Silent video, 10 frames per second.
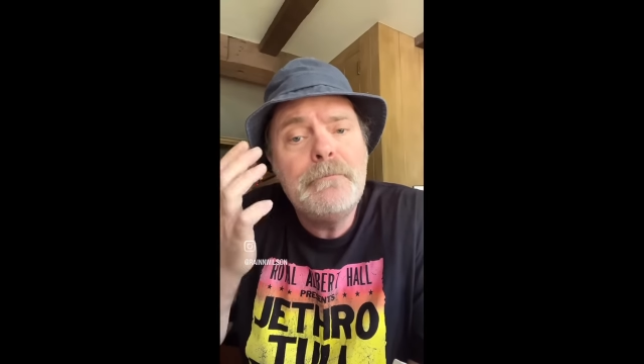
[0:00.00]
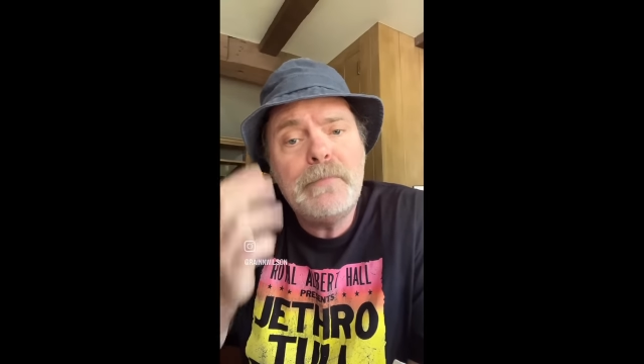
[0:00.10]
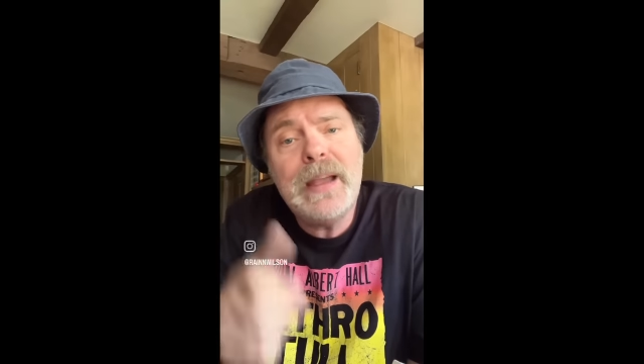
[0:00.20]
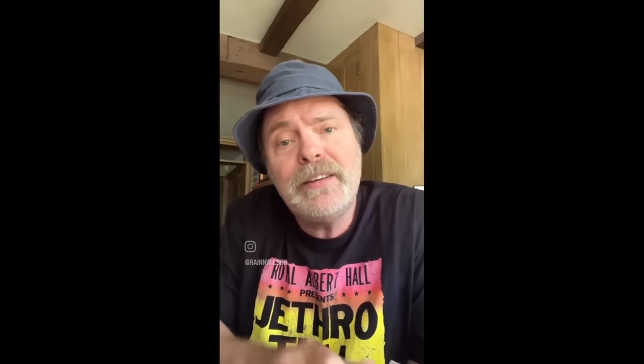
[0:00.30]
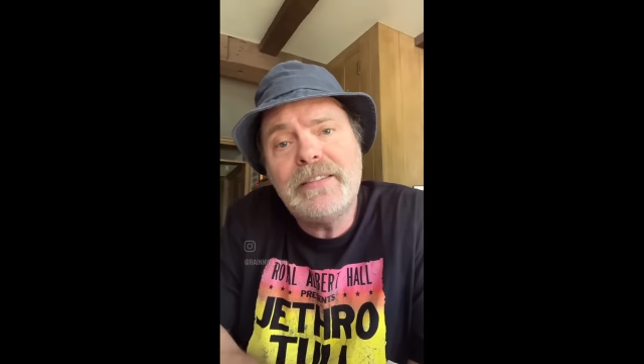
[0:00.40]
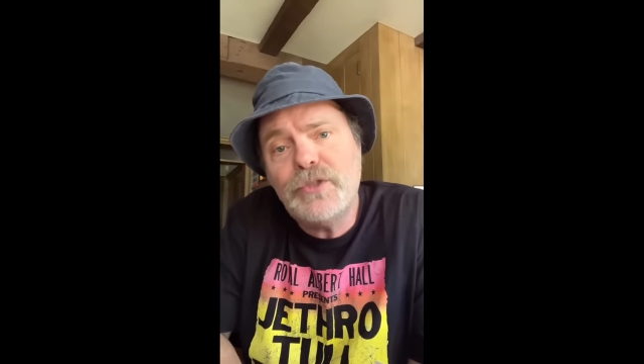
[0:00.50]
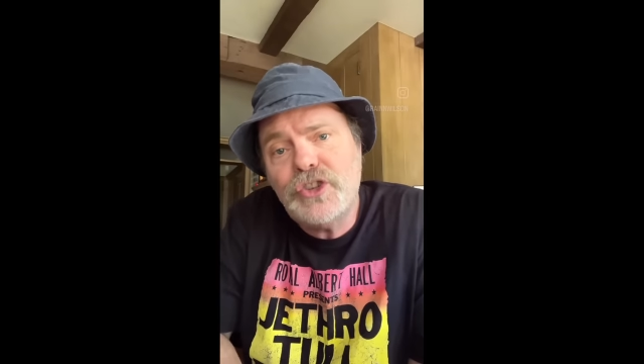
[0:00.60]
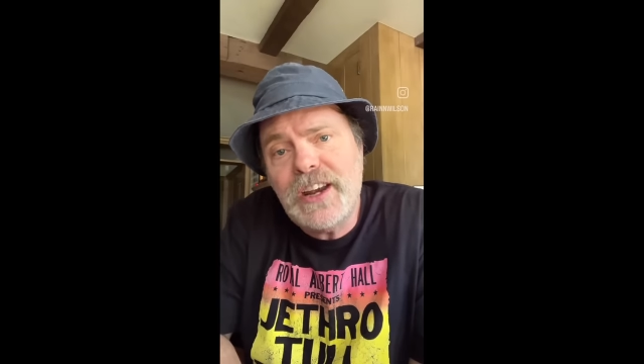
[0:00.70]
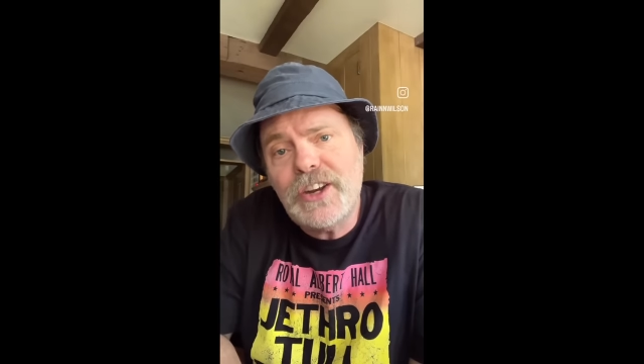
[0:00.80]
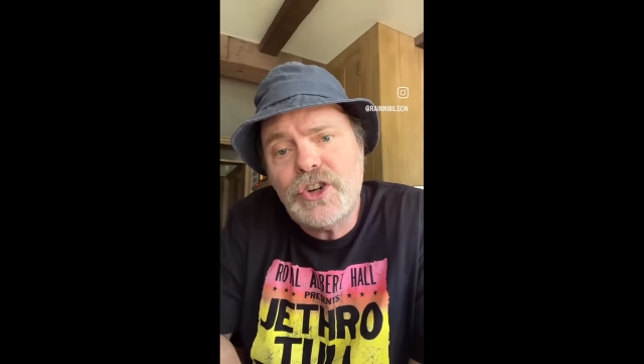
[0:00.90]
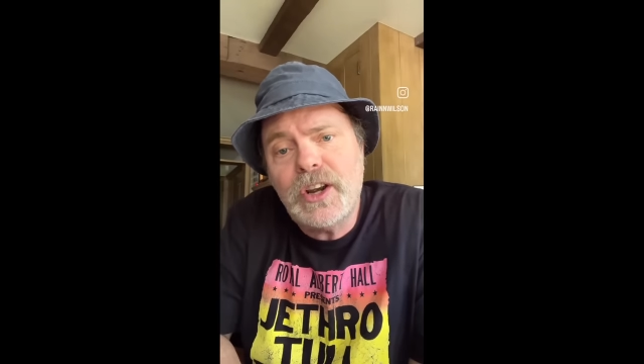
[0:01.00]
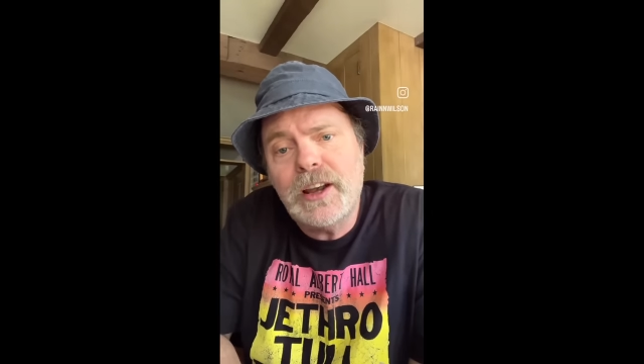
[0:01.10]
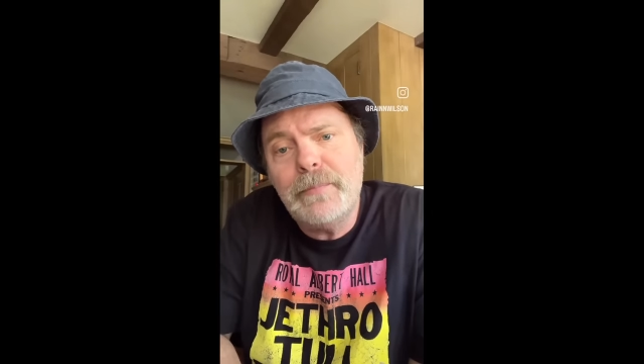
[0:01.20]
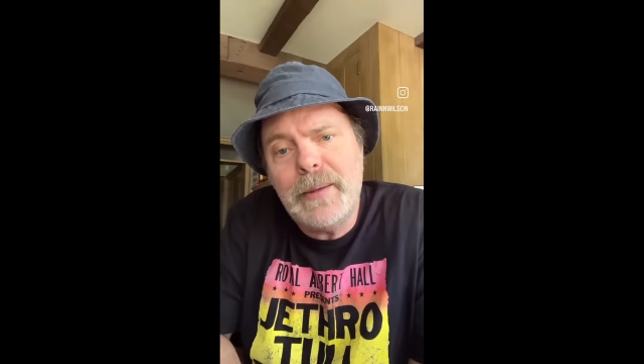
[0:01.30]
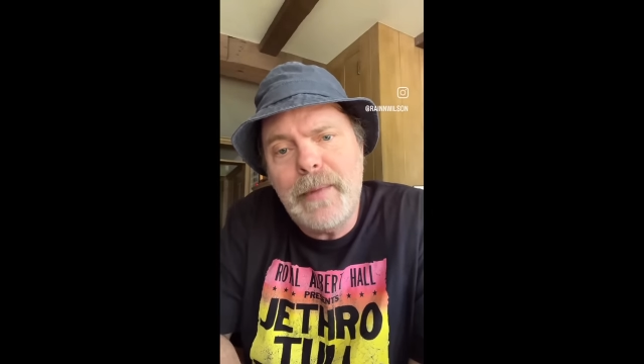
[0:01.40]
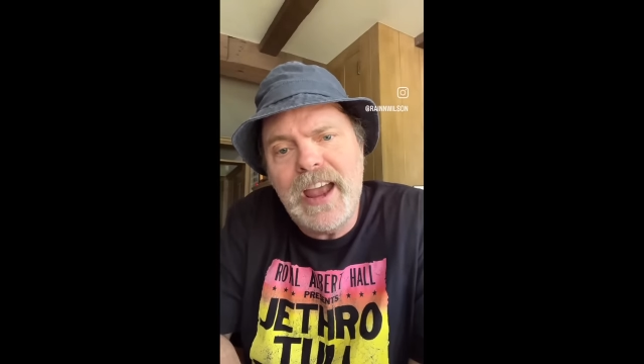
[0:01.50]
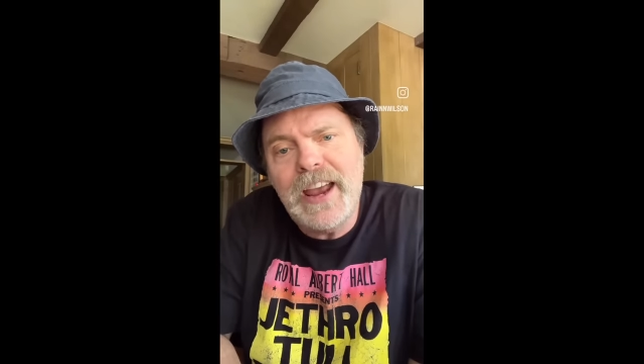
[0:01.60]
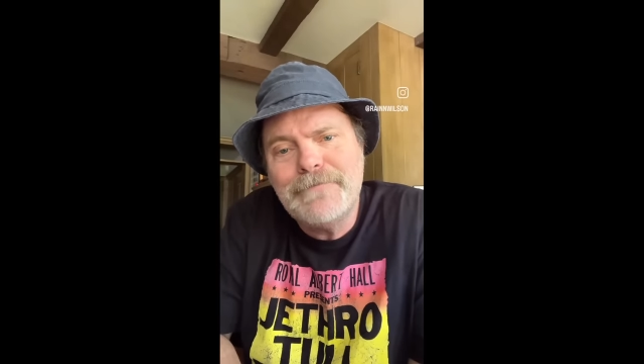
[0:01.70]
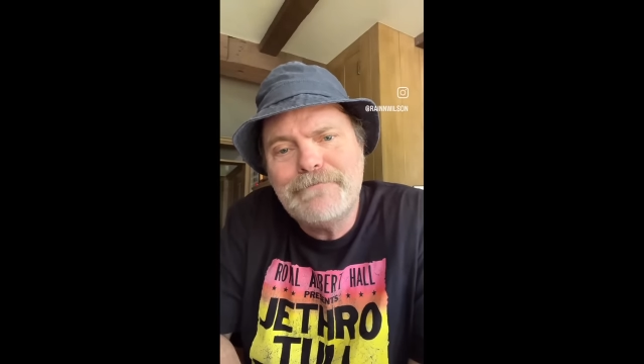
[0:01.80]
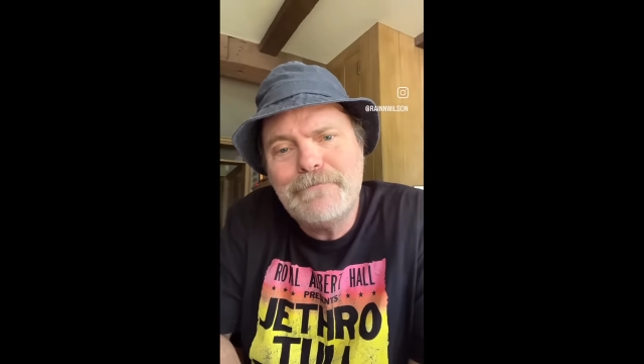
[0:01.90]
maybe some change can be
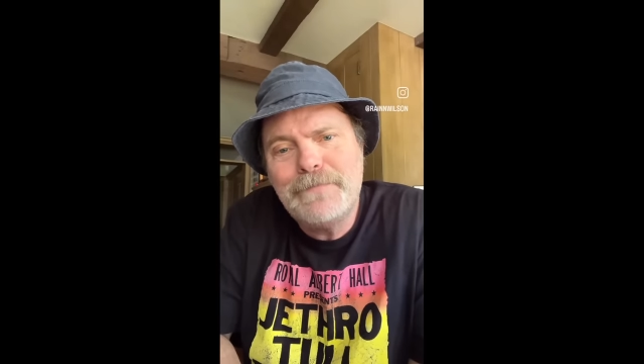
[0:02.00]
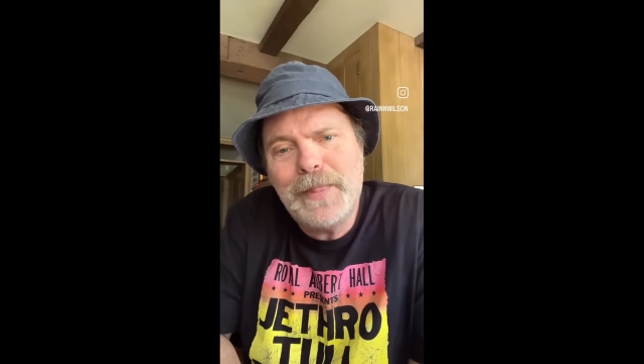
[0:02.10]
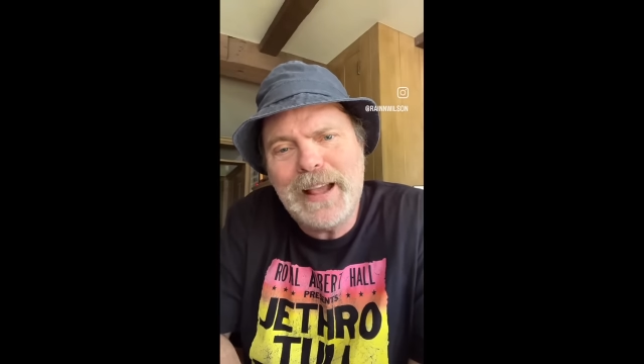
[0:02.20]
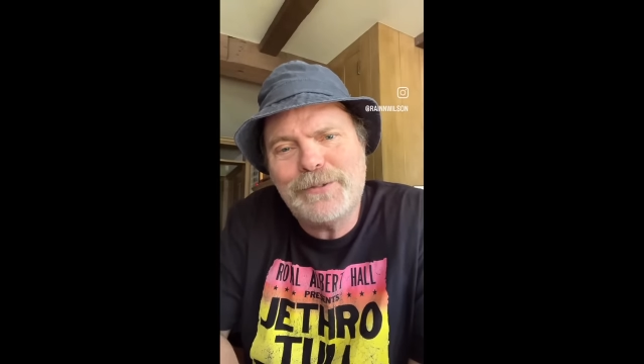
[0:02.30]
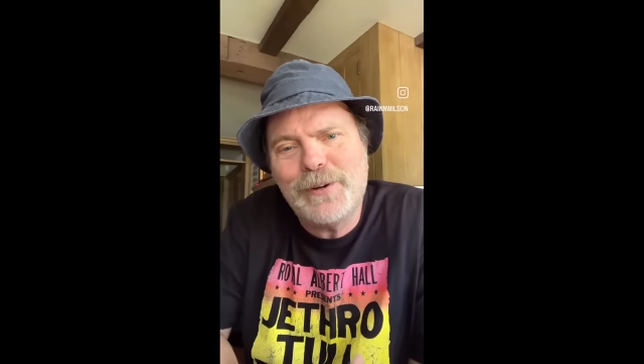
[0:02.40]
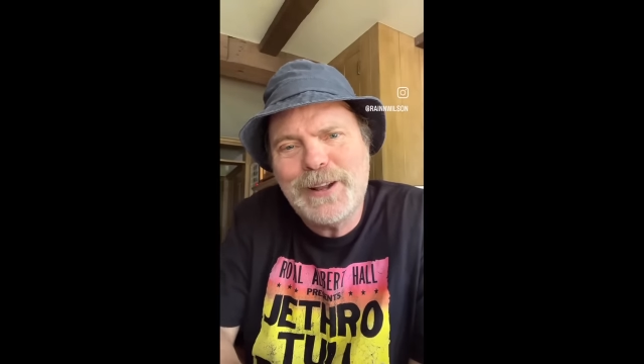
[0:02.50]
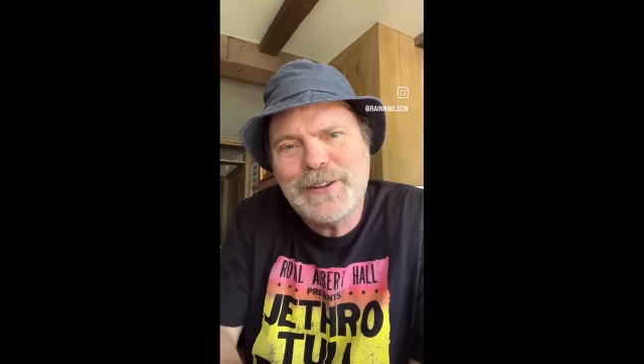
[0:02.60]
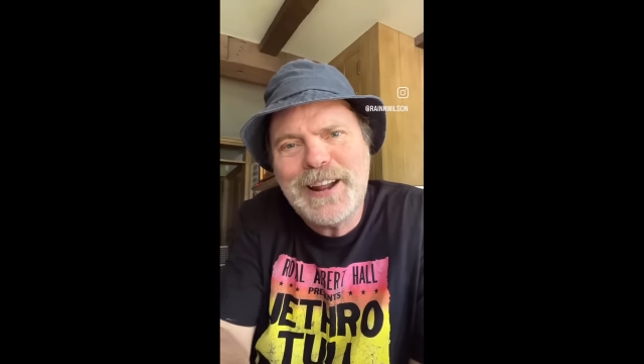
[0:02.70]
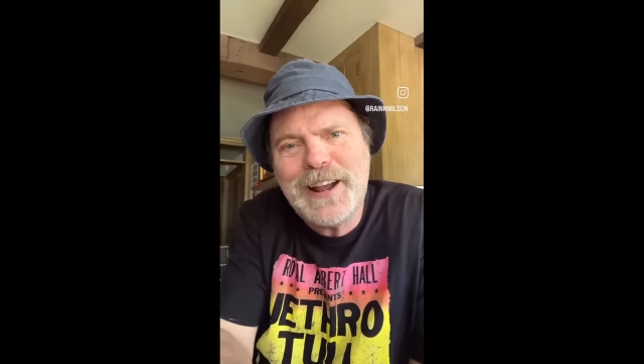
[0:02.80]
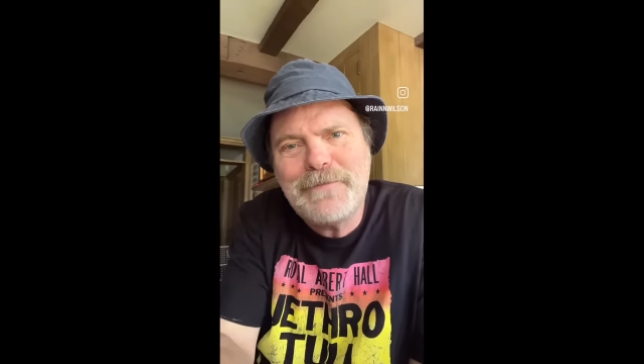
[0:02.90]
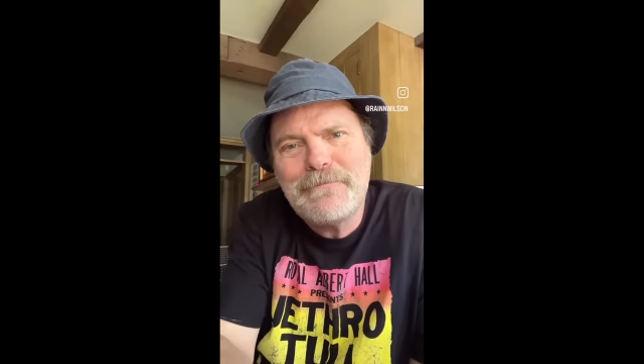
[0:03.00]
made. Thanks for listening.